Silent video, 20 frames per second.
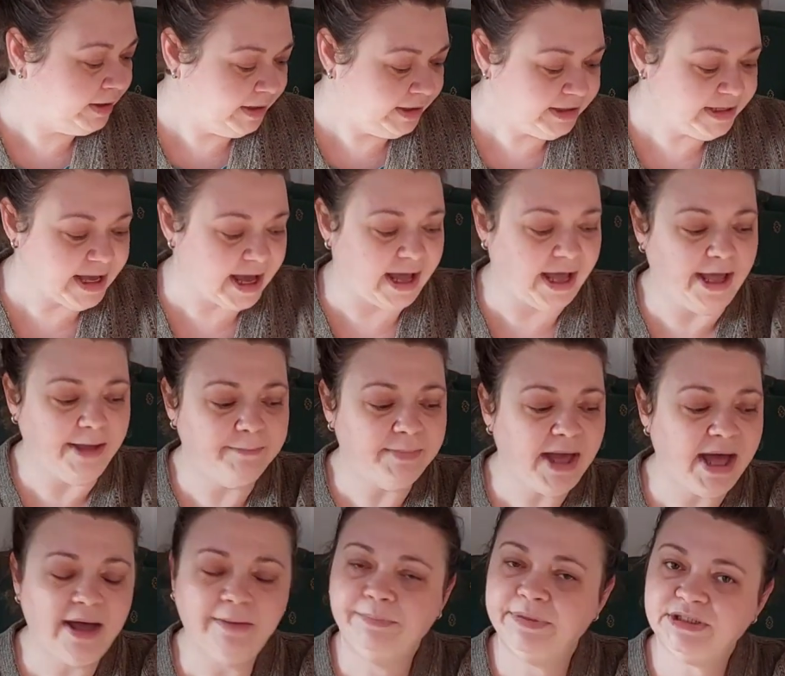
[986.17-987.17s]
yeah, I'm
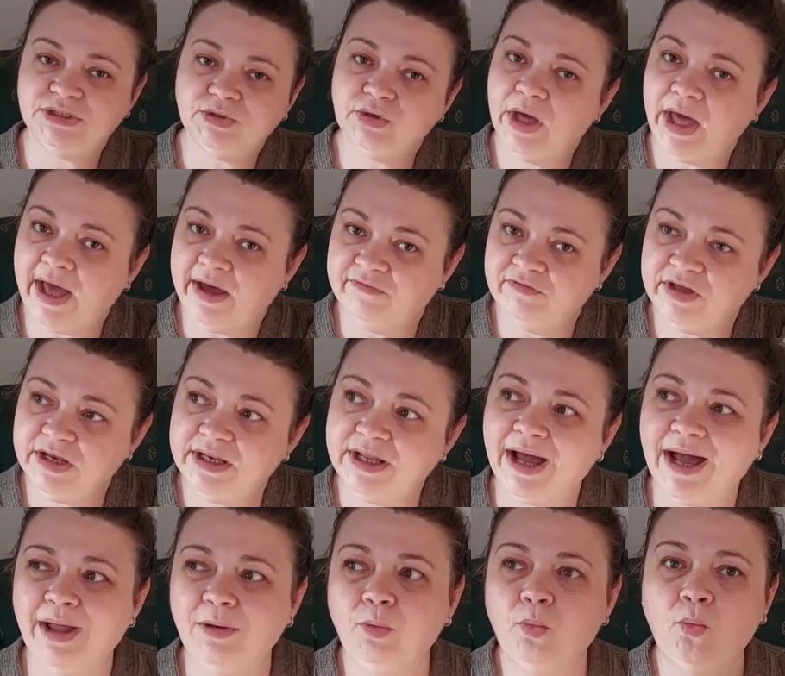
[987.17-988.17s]
happy to have it.
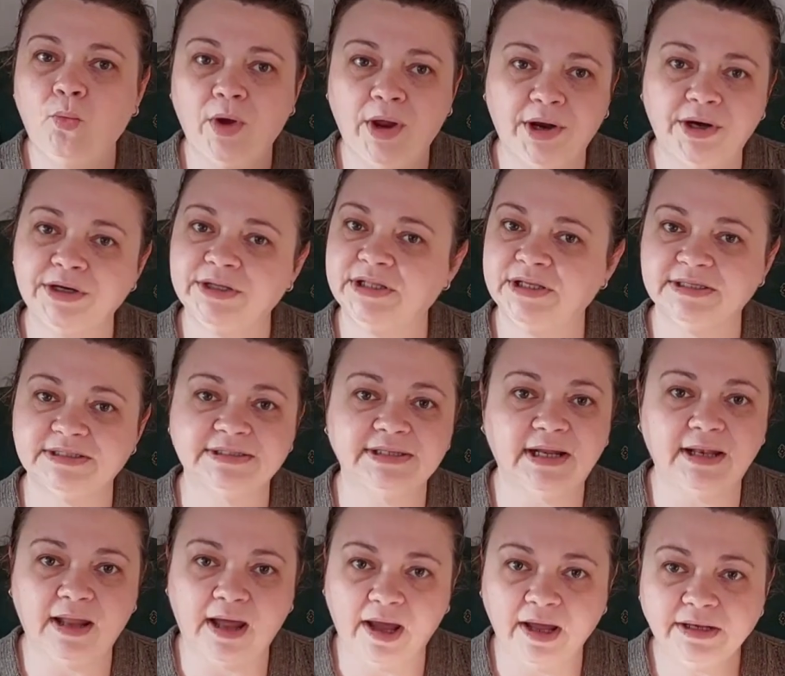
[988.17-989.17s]
I wear this
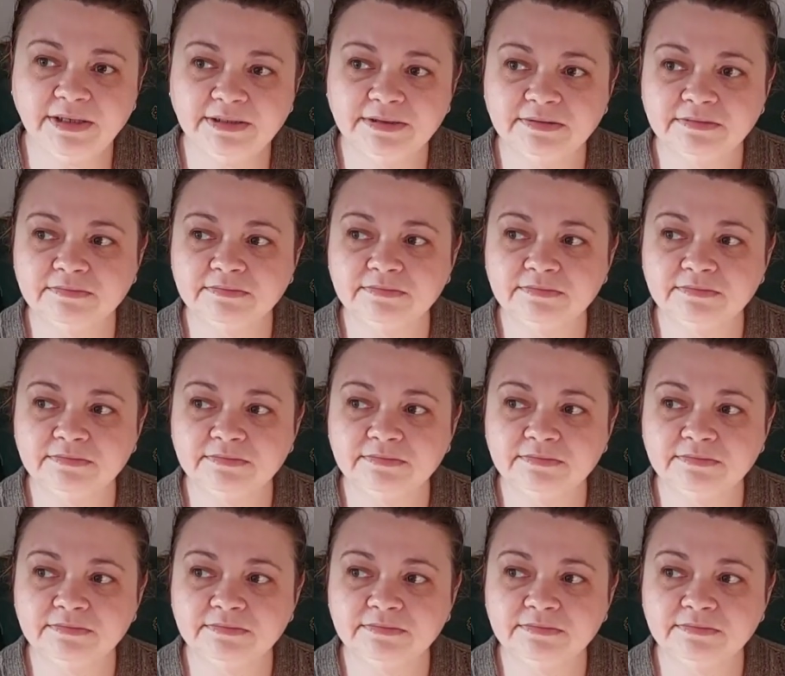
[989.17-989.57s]
a lot,